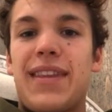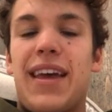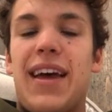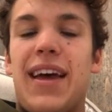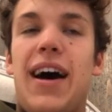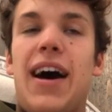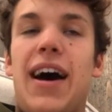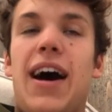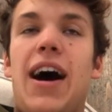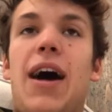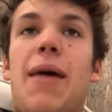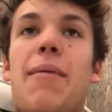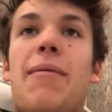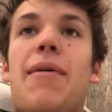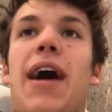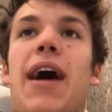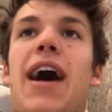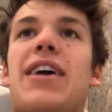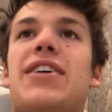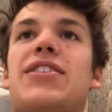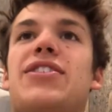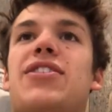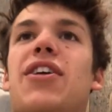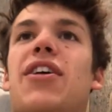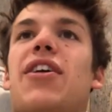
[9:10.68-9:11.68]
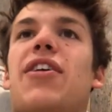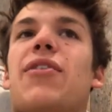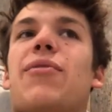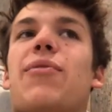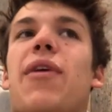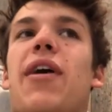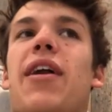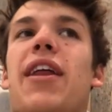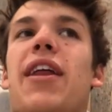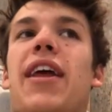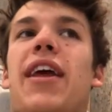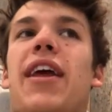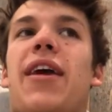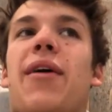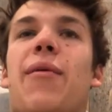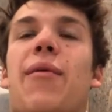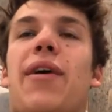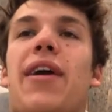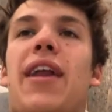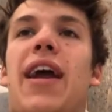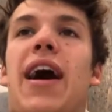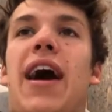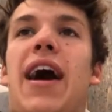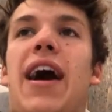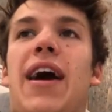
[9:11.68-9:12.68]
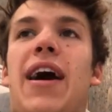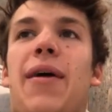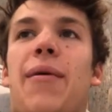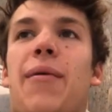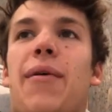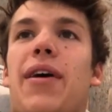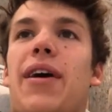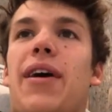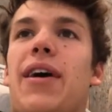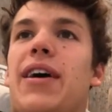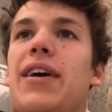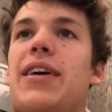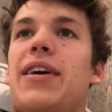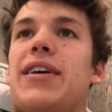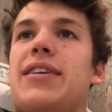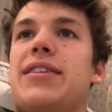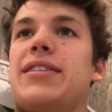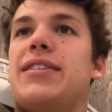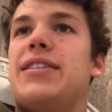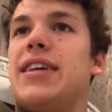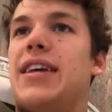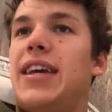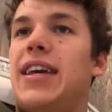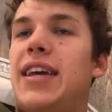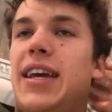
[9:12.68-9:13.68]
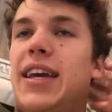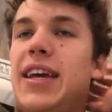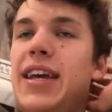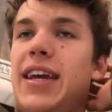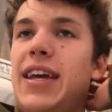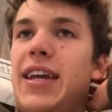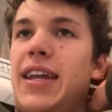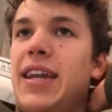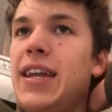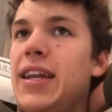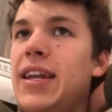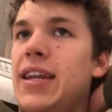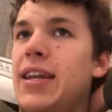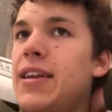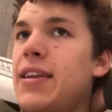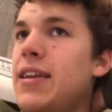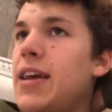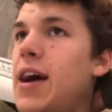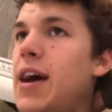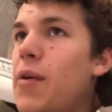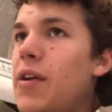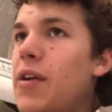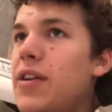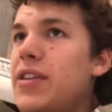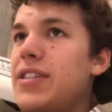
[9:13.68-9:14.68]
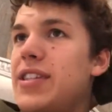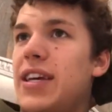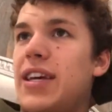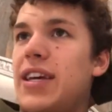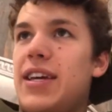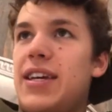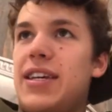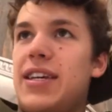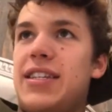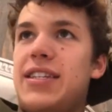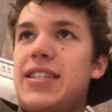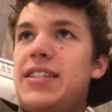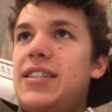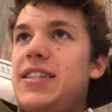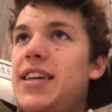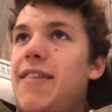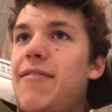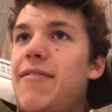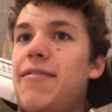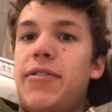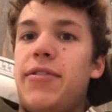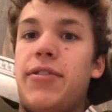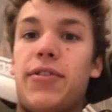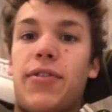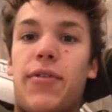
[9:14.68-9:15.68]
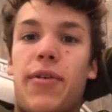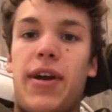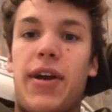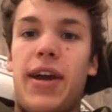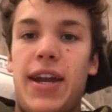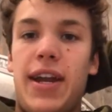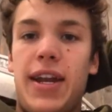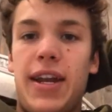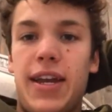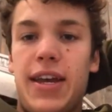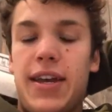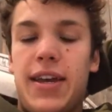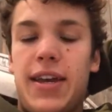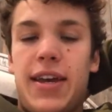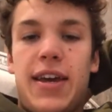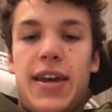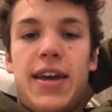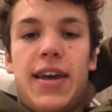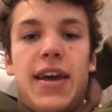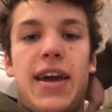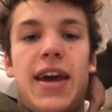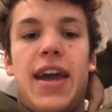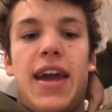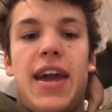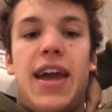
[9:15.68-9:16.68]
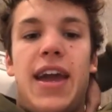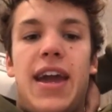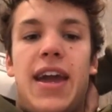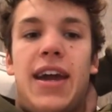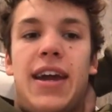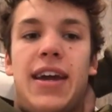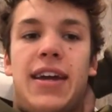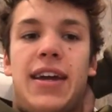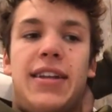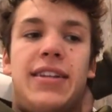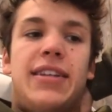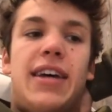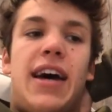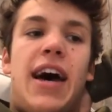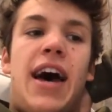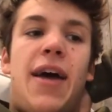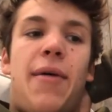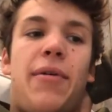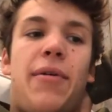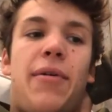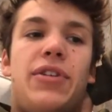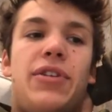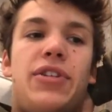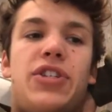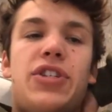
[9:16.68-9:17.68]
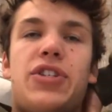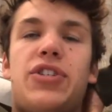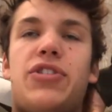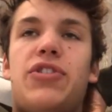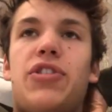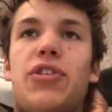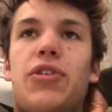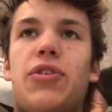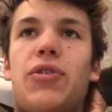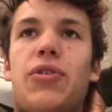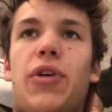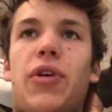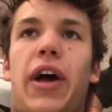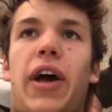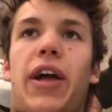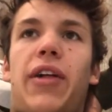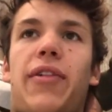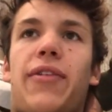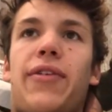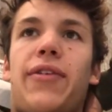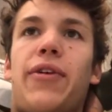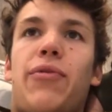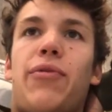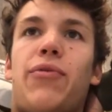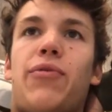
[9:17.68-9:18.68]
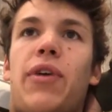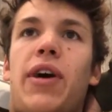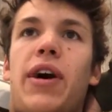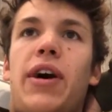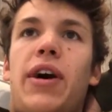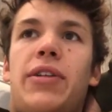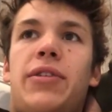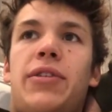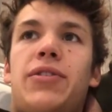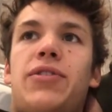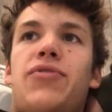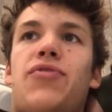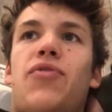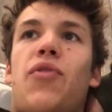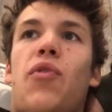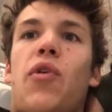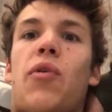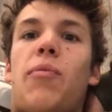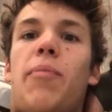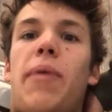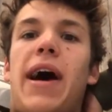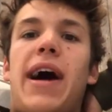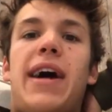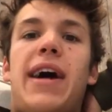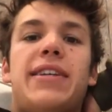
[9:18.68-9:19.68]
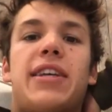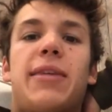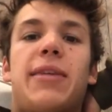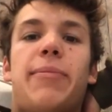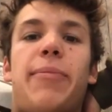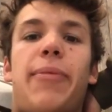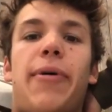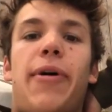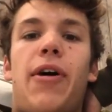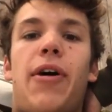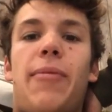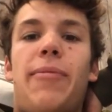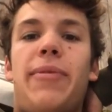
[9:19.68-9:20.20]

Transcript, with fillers: Um, I started running when I was in, I want to say seventh grade, and I would just do like little runs for basketball